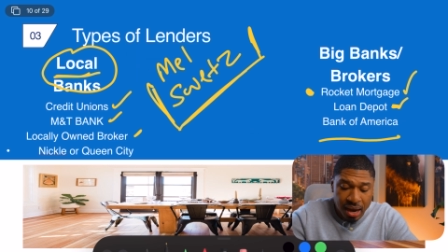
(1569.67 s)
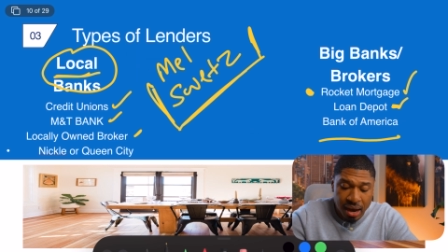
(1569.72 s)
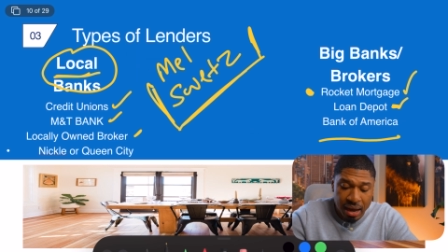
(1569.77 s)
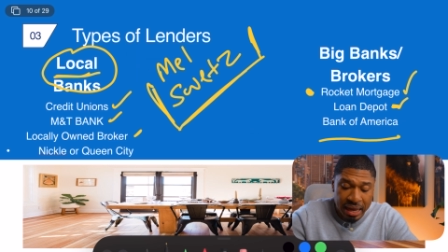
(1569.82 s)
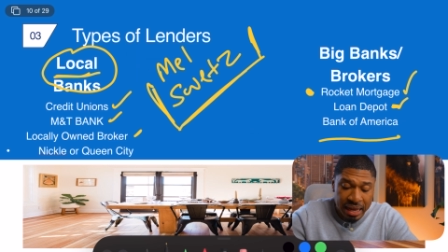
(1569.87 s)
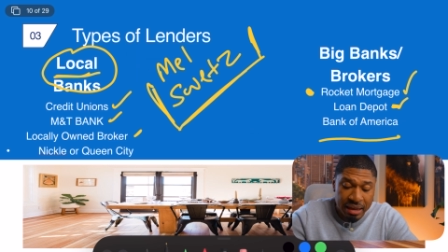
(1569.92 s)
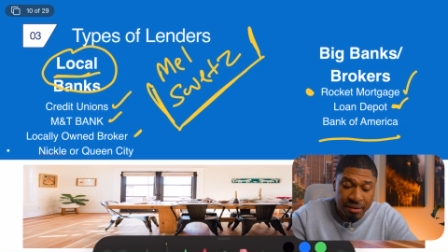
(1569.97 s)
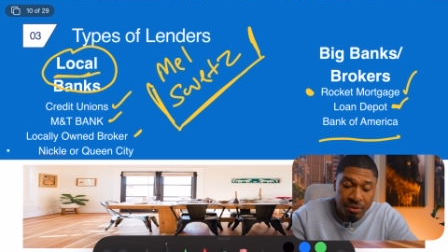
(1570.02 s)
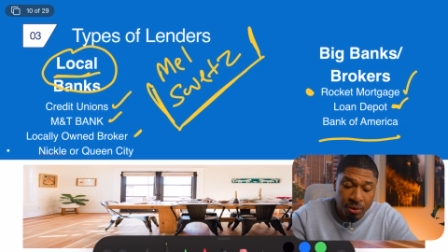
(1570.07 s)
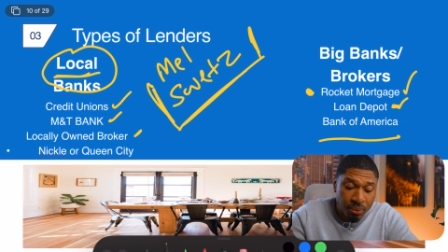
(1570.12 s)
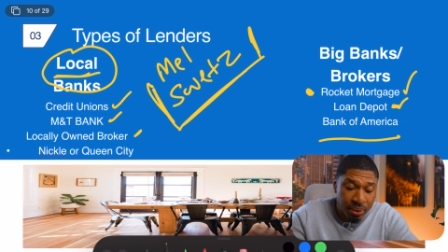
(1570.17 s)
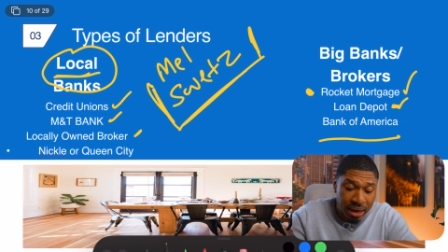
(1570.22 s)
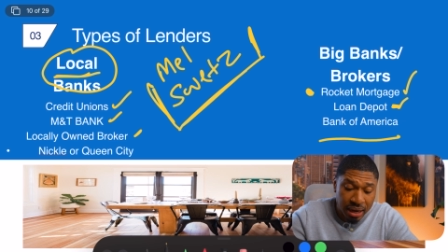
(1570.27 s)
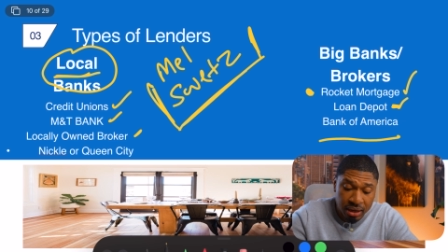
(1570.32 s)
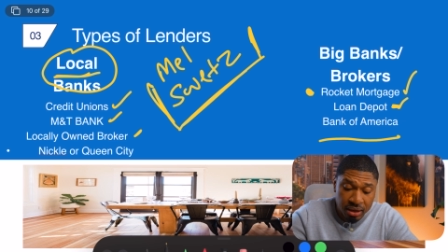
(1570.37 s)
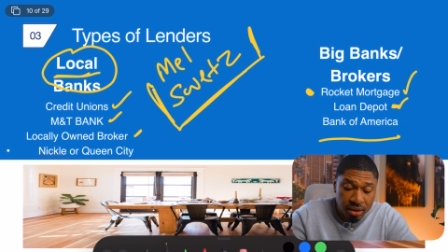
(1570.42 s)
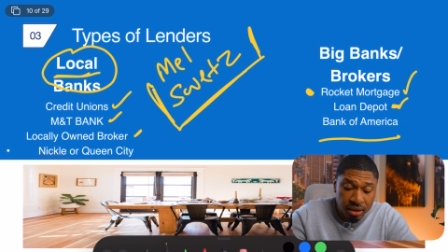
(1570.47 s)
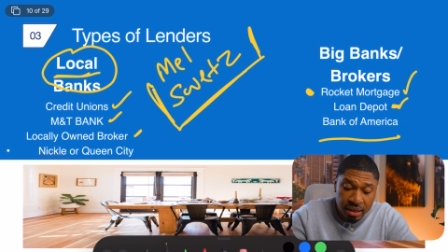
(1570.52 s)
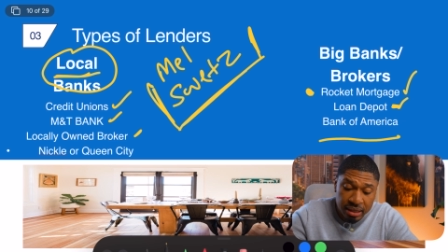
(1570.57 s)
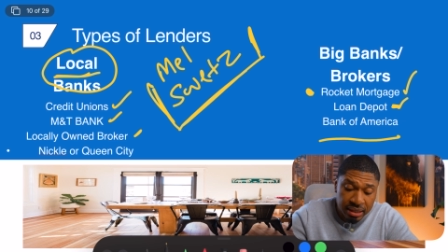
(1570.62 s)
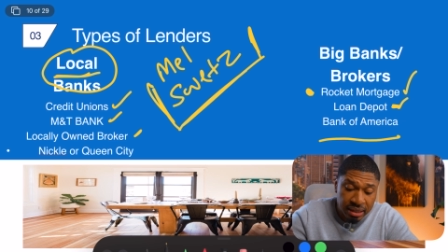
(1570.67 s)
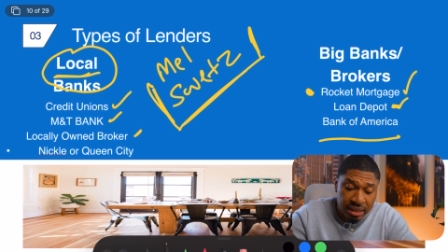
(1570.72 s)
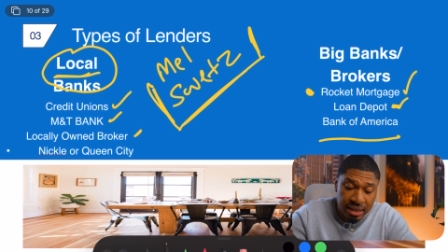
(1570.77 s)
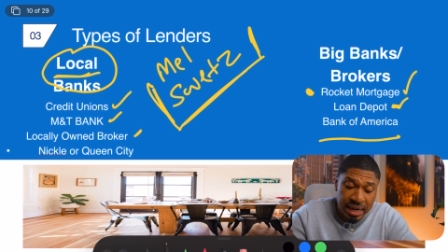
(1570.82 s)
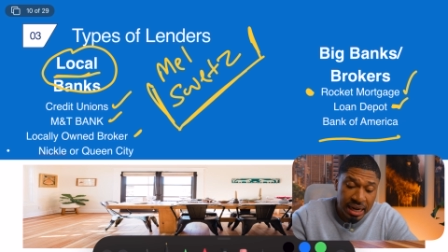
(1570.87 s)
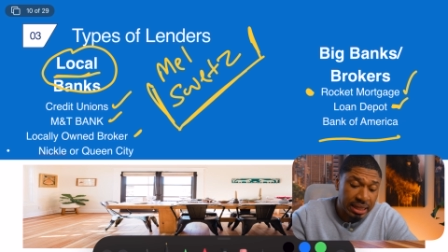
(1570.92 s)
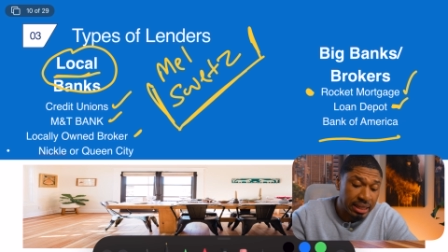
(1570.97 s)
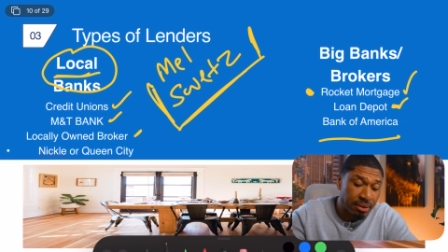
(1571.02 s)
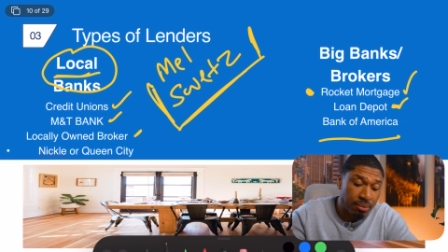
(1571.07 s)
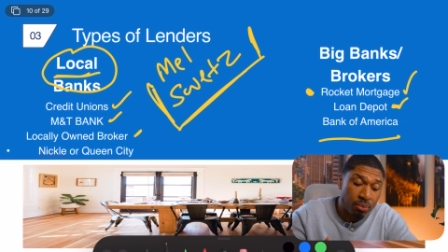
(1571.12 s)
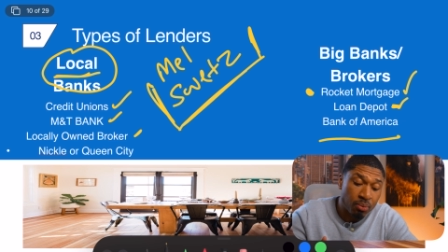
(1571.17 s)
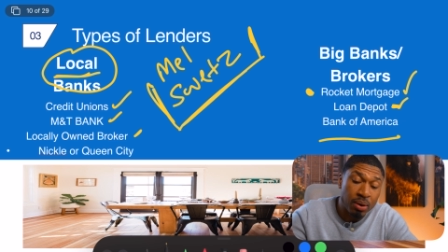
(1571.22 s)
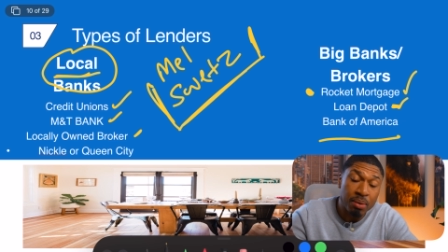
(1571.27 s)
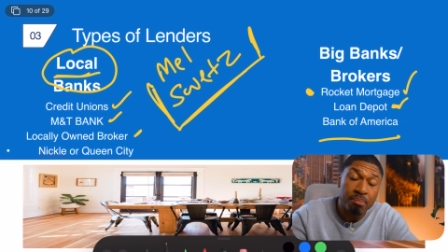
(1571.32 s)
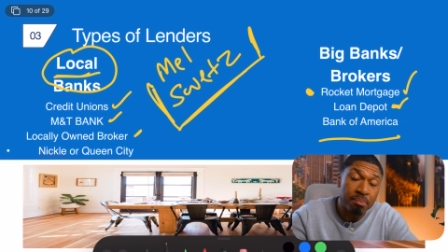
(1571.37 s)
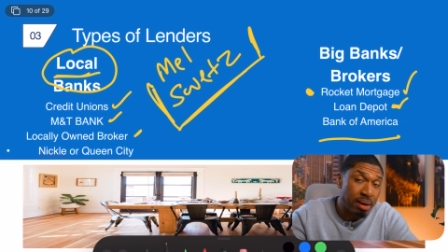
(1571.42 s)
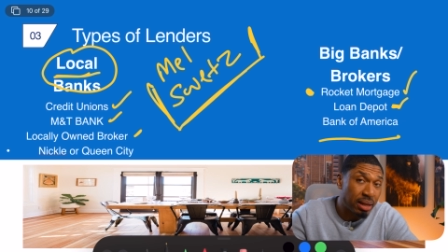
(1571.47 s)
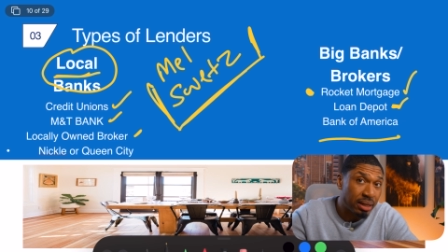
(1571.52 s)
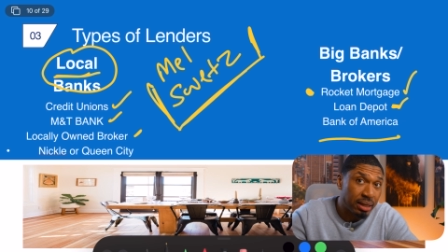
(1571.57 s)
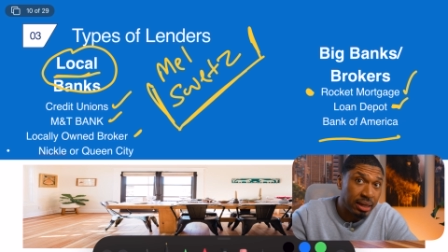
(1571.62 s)
Even when I couldn't connect them with
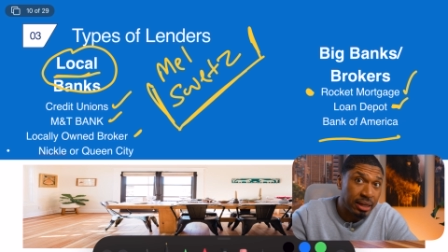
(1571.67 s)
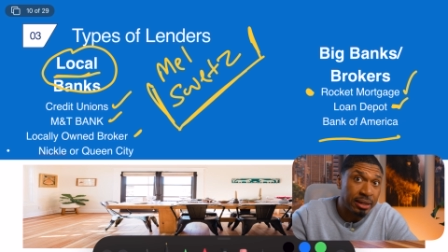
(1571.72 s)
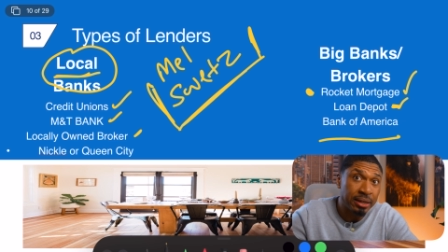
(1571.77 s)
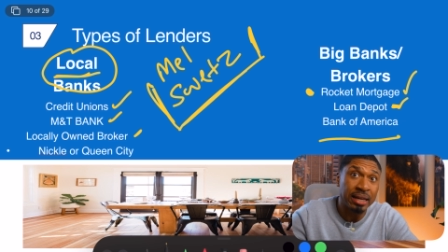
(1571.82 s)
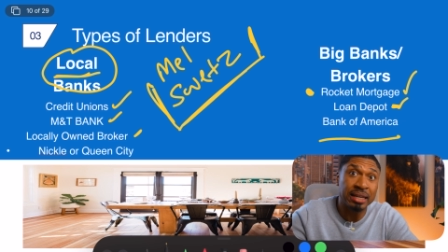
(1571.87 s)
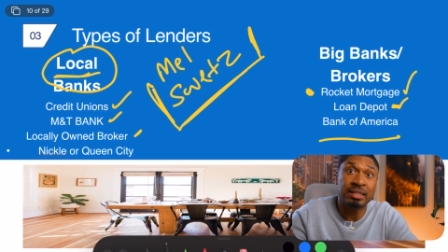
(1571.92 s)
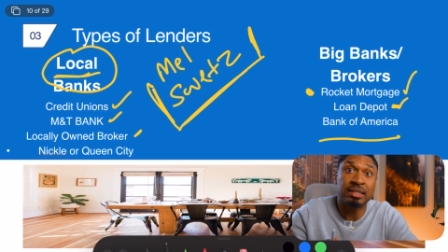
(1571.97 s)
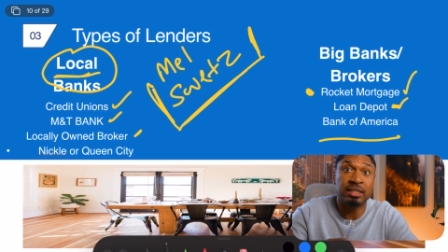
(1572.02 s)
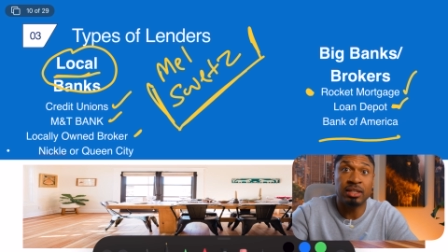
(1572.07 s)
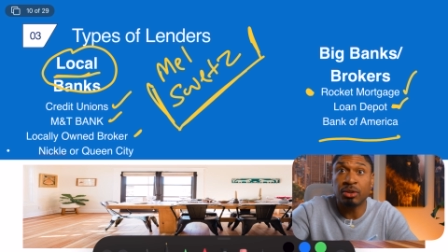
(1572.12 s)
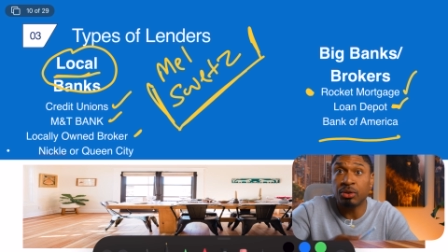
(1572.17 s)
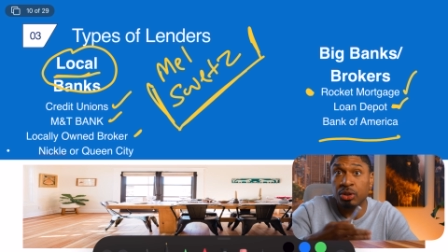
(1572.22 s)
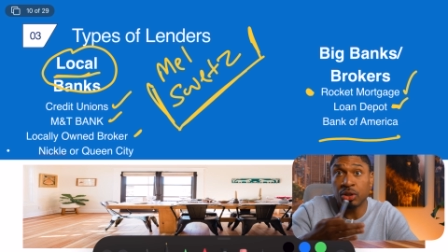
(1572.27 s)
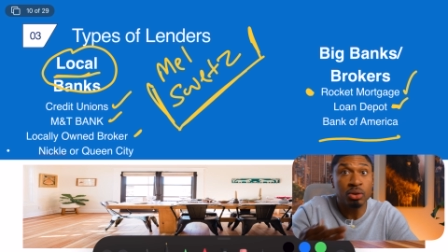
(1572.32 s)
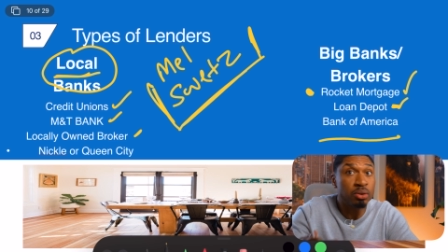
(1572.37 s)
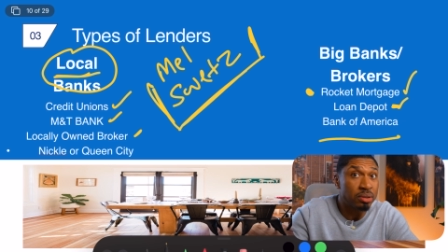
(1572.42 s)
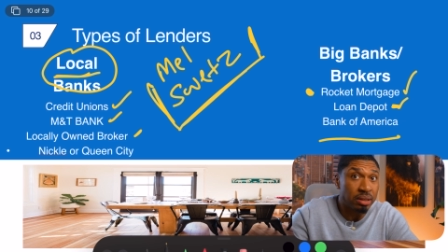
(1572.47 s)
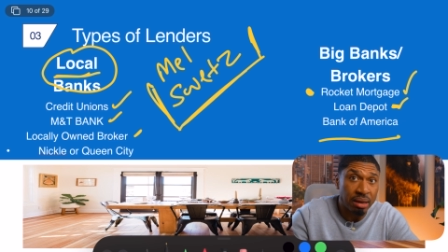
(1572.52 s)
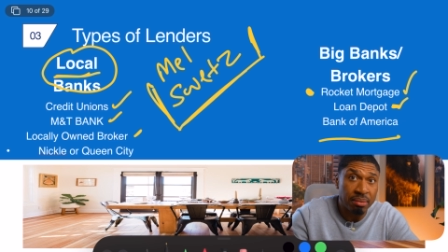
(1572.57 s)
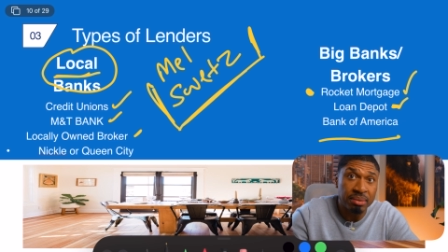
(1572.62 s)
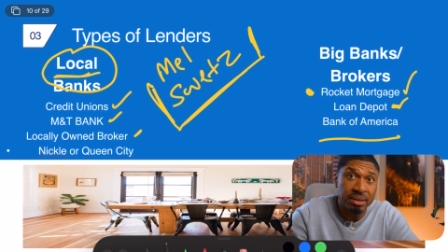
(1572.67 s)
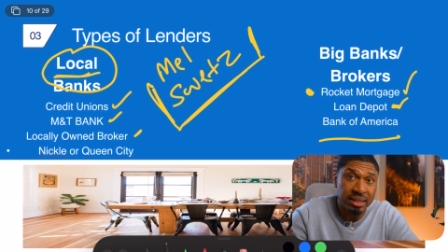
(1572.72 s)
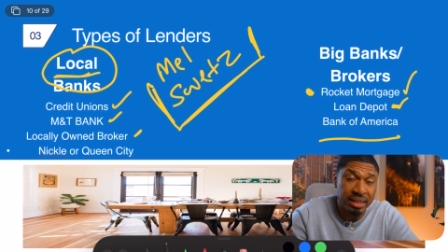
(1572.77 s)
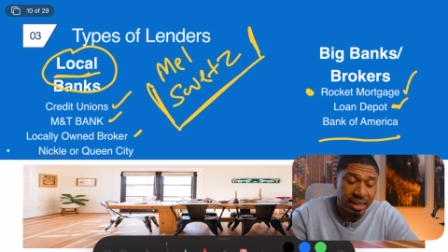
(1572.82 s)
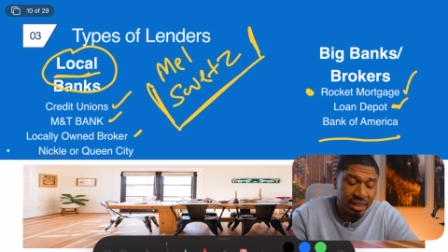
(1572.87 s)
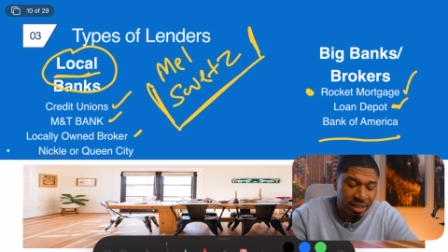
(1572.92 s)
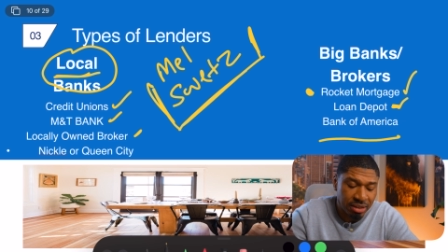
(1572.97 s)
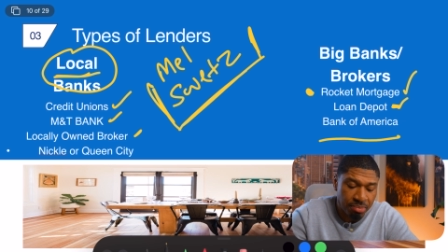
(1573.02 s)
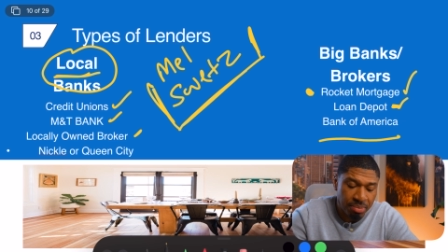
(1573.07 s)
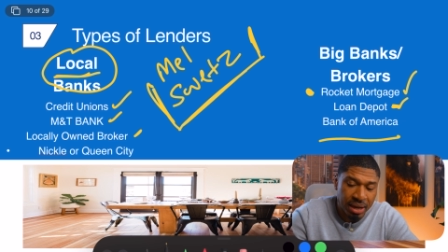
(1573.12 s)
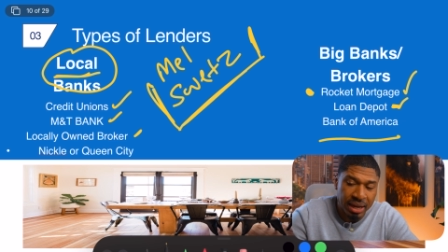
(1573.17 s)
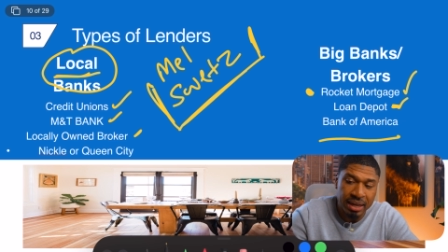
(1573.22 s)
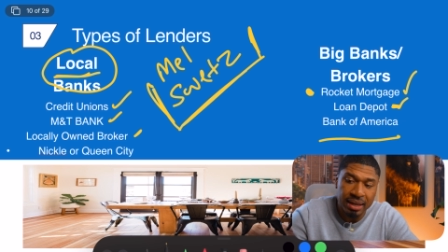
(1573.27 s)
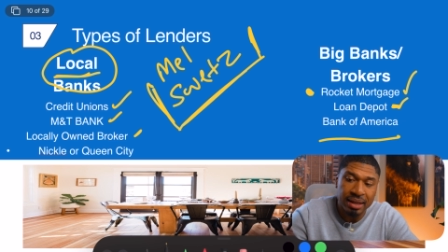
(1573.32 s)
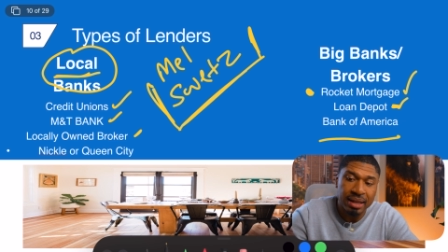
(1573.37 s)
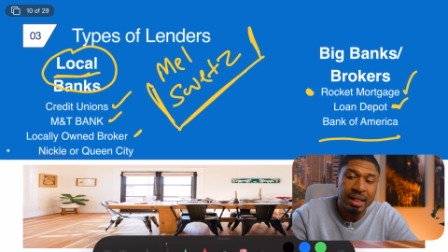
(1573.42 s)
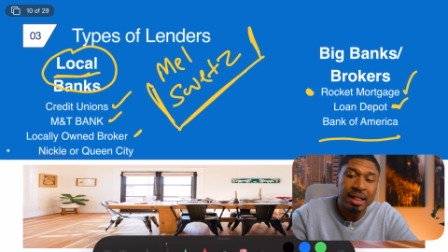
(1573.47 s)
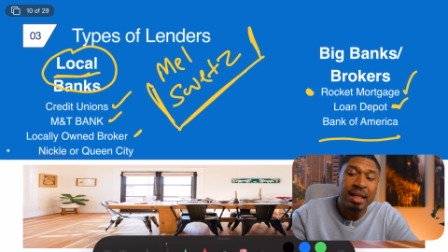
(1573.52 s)
Melanie and still use M&T as a bank,